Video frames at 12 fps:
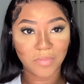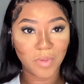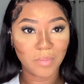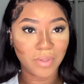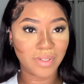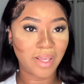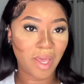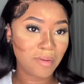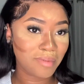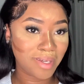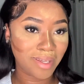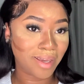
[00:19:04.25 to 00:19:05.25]
But I
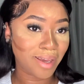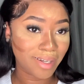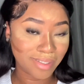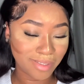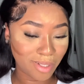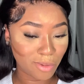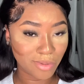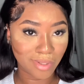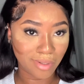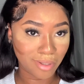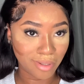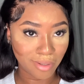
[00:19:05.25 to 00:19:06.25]
mean, it kind of still used to
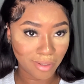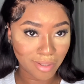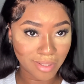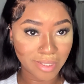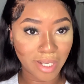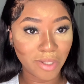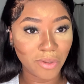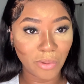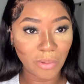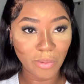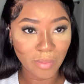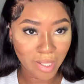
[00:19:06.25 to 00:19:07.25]
look good because I didn't know
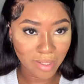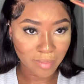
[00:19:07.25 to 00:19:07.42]
no better.